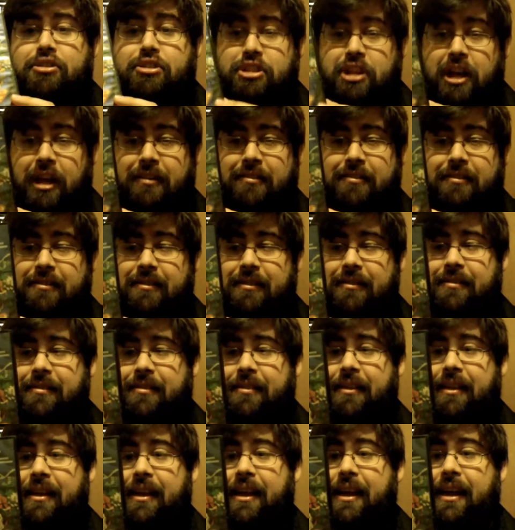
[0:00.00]

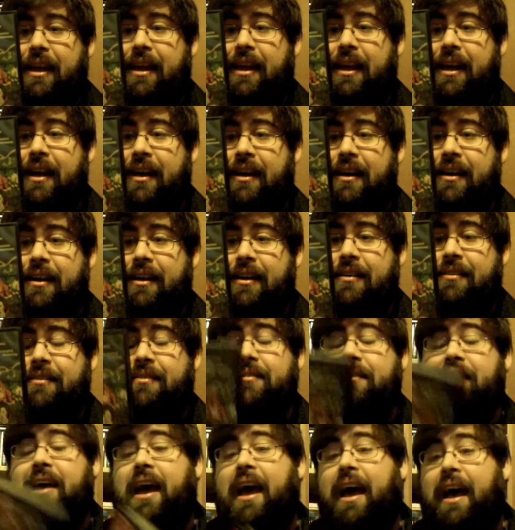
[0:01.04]
Justice League
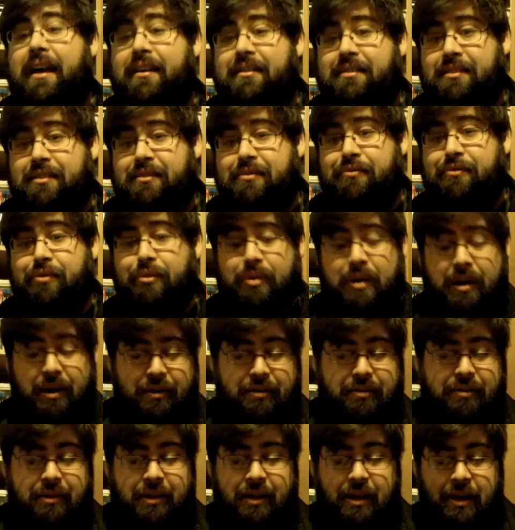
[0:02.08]
Task
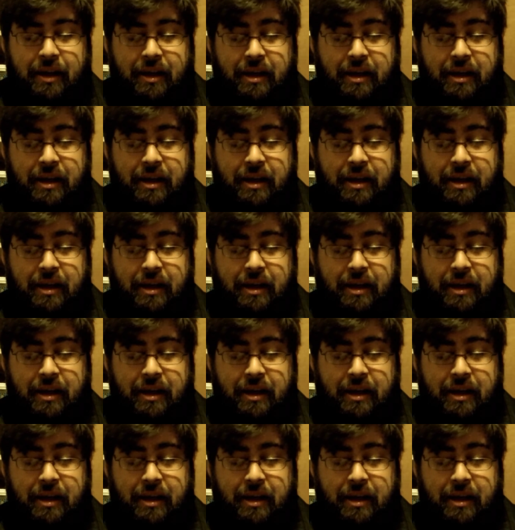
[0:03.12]
Force